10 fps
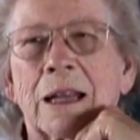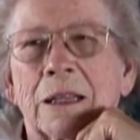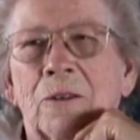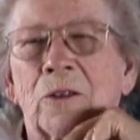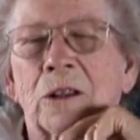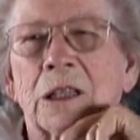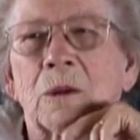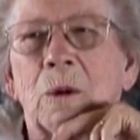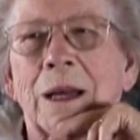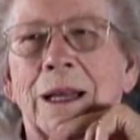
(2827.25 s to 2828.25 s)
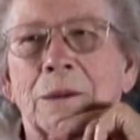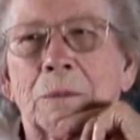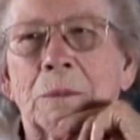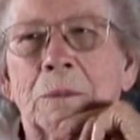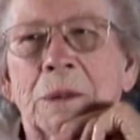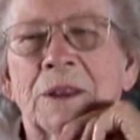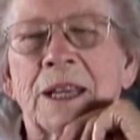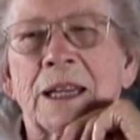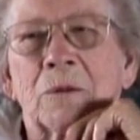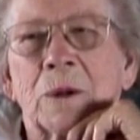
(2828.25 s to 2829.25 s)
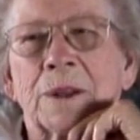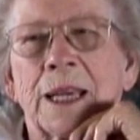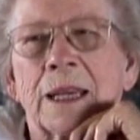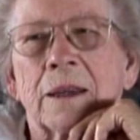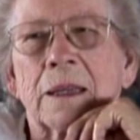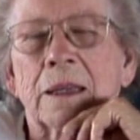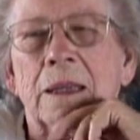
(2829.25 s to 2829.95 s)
Island for a little while, but then when they,